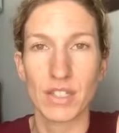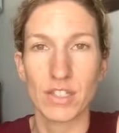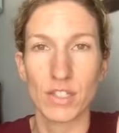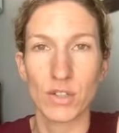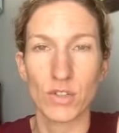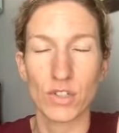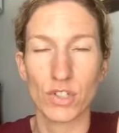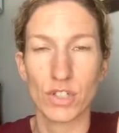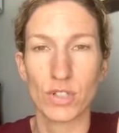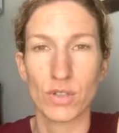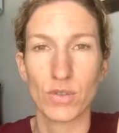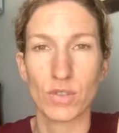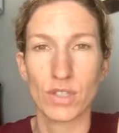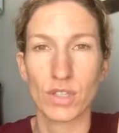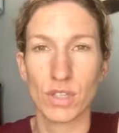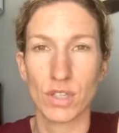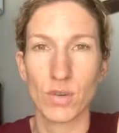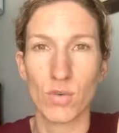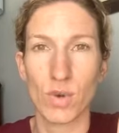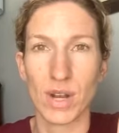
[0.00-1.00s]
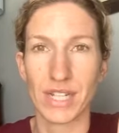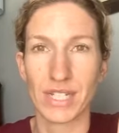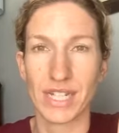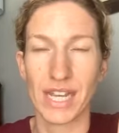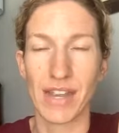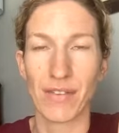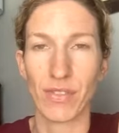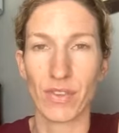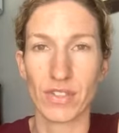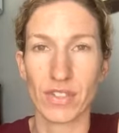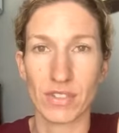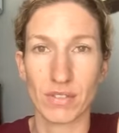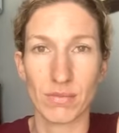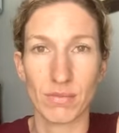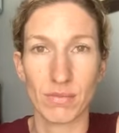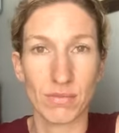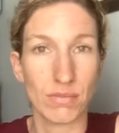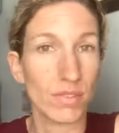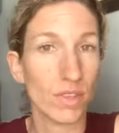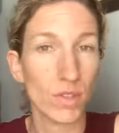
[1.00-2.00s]
you choose that you want mm-hmm. to have those
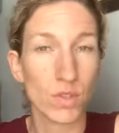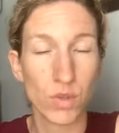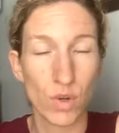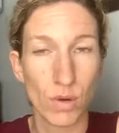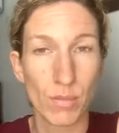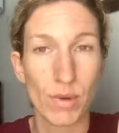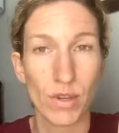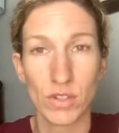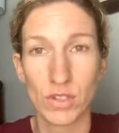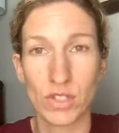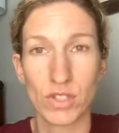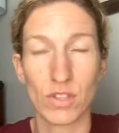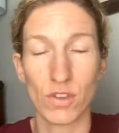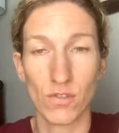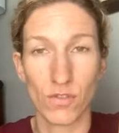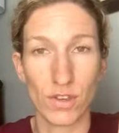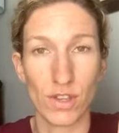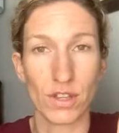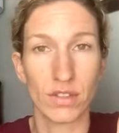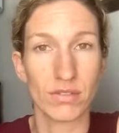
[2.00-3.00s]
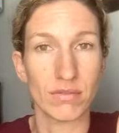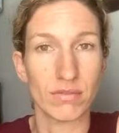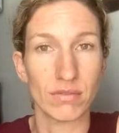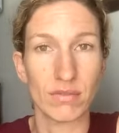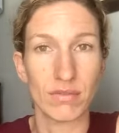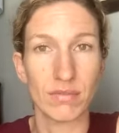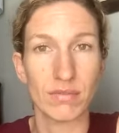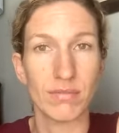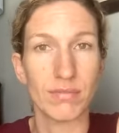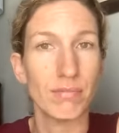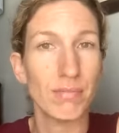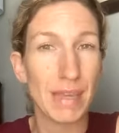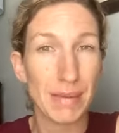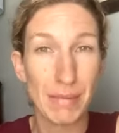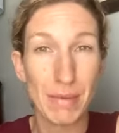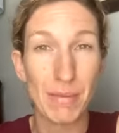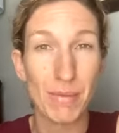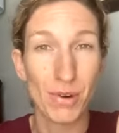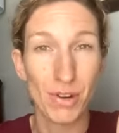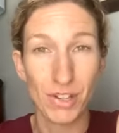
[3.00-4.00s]
those hormones so that you feel maybe
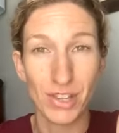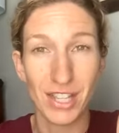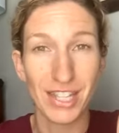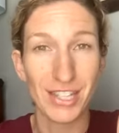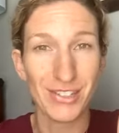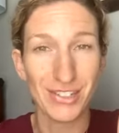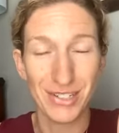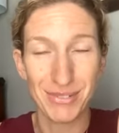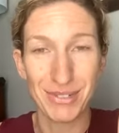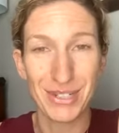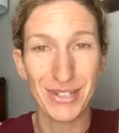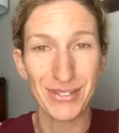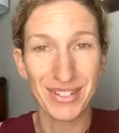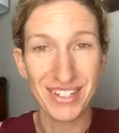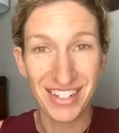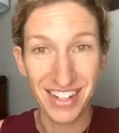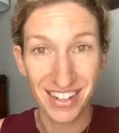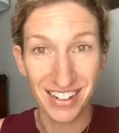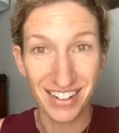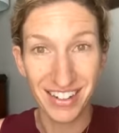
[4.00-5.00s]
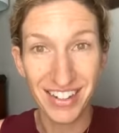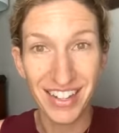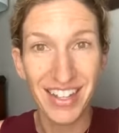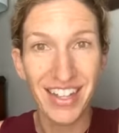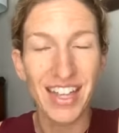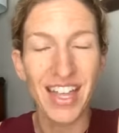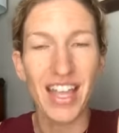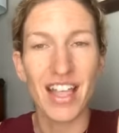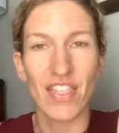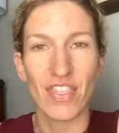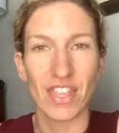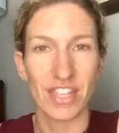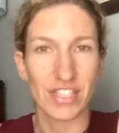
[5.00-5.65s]
more like you did when you were young that's